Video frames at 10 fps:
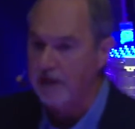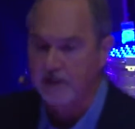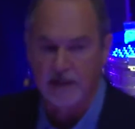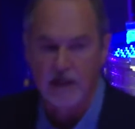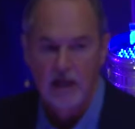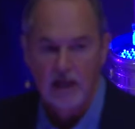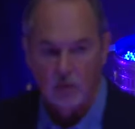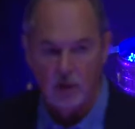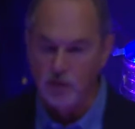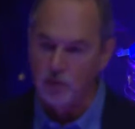He's saying,
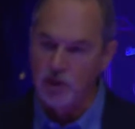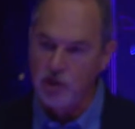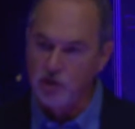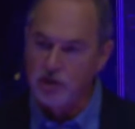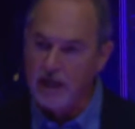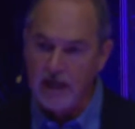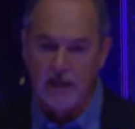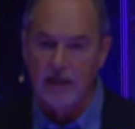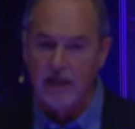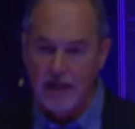when, when you
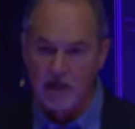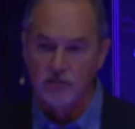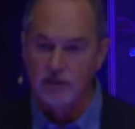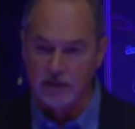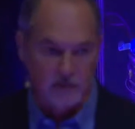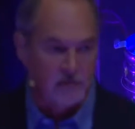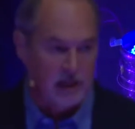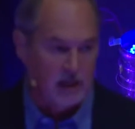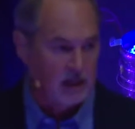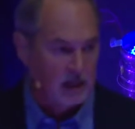take interest in
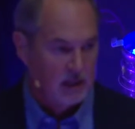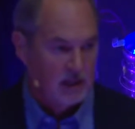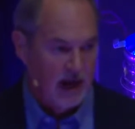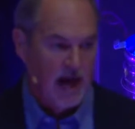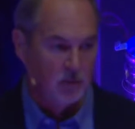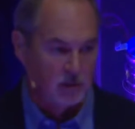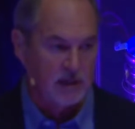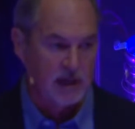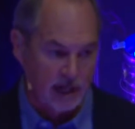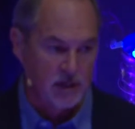me, I will
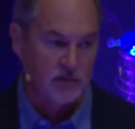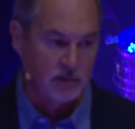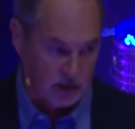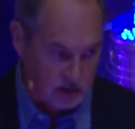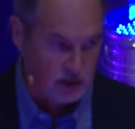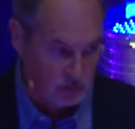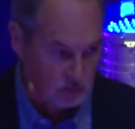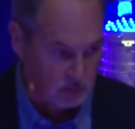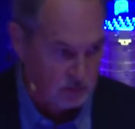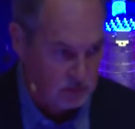take interest in you.